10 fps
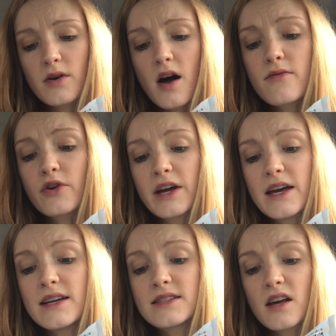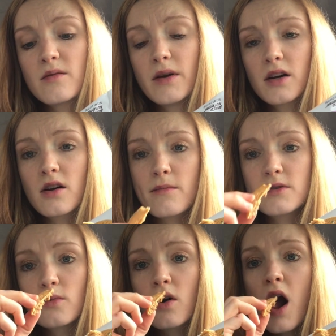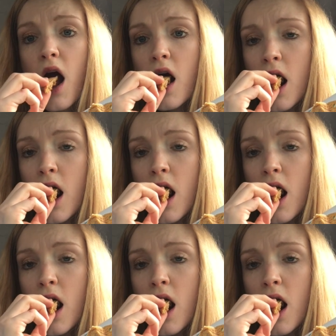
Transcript: Recovery is gonna be uncomfortable.